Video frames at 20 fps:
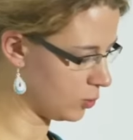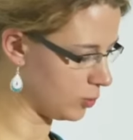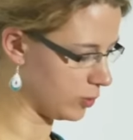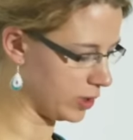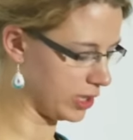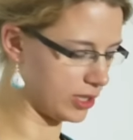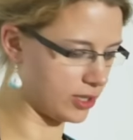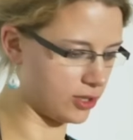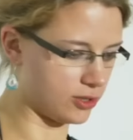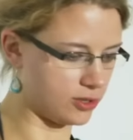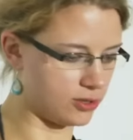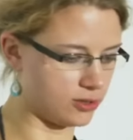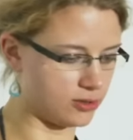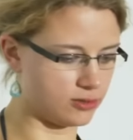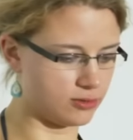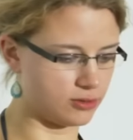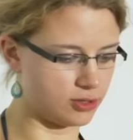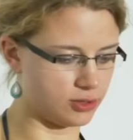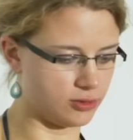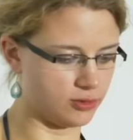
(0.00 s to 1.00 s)
we
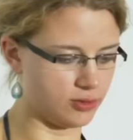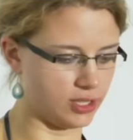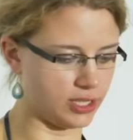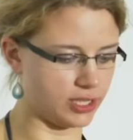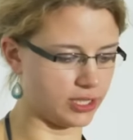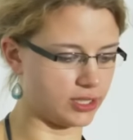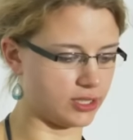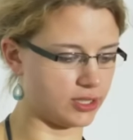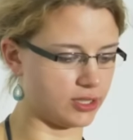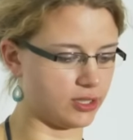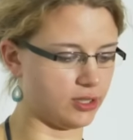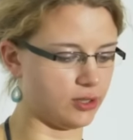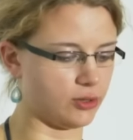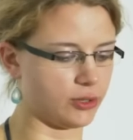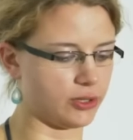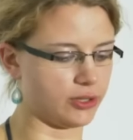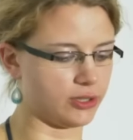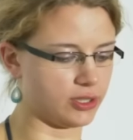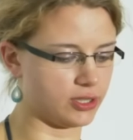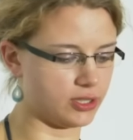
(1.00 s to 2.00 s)
can do like an
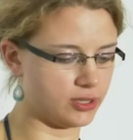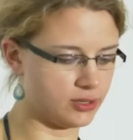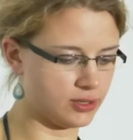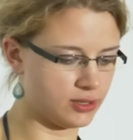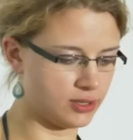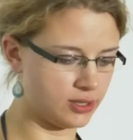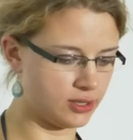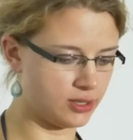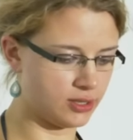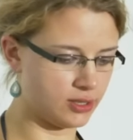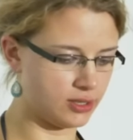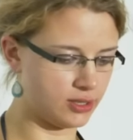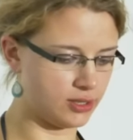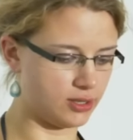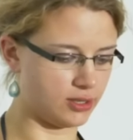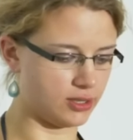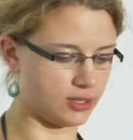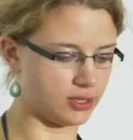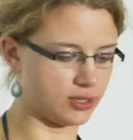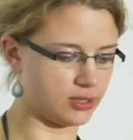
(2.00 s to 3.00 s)
alert,
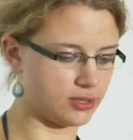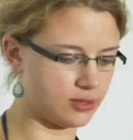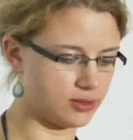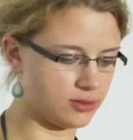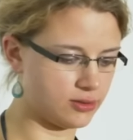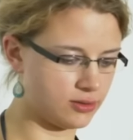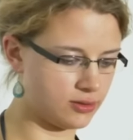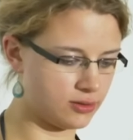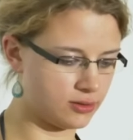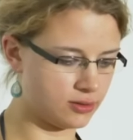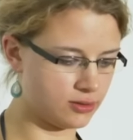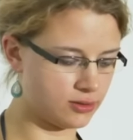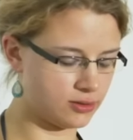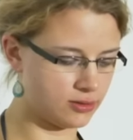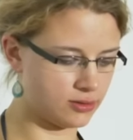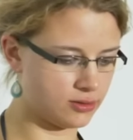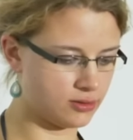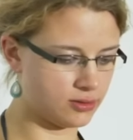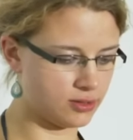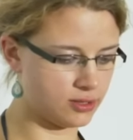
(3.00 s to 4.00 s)
like
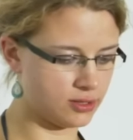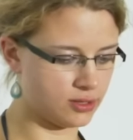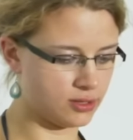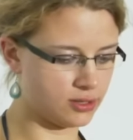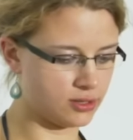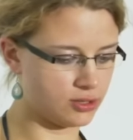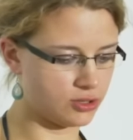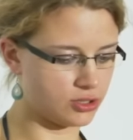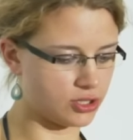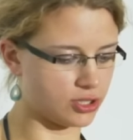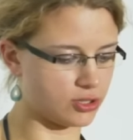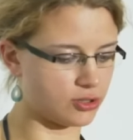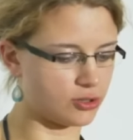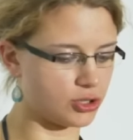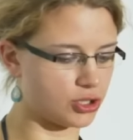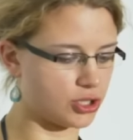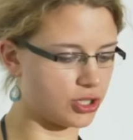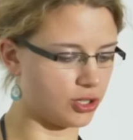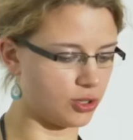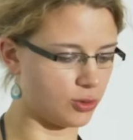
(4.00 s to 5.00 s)
just
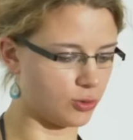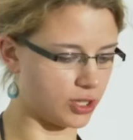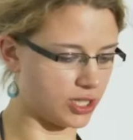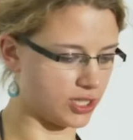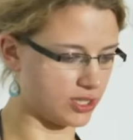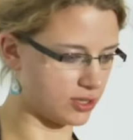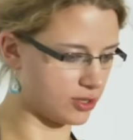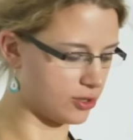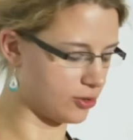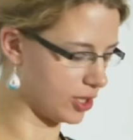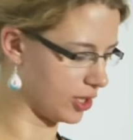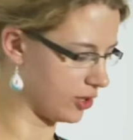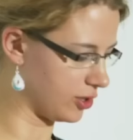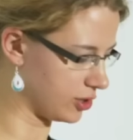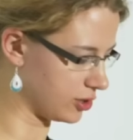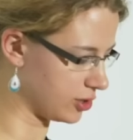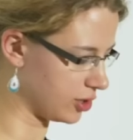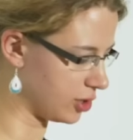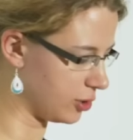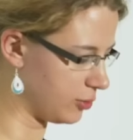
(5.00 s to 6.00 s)
to show what is going
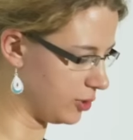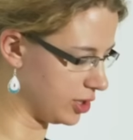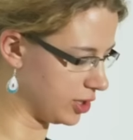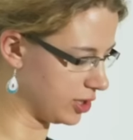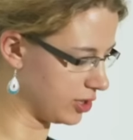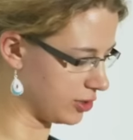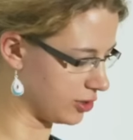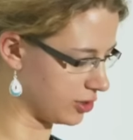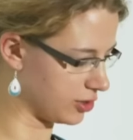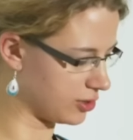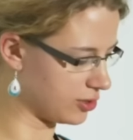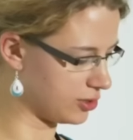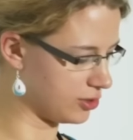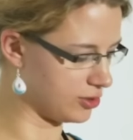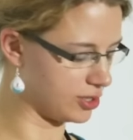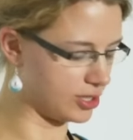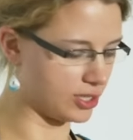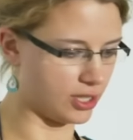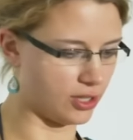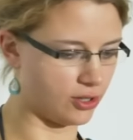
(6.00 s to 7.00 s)
on. So normally you don't
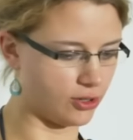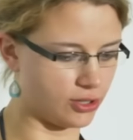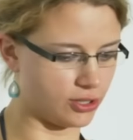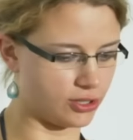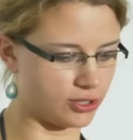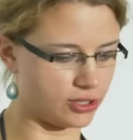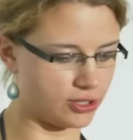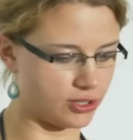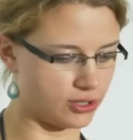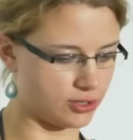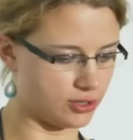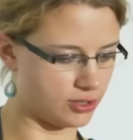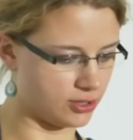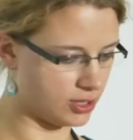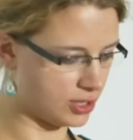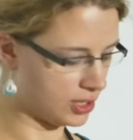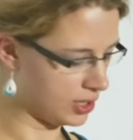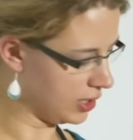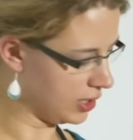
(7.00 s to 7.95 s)
do an alert. You,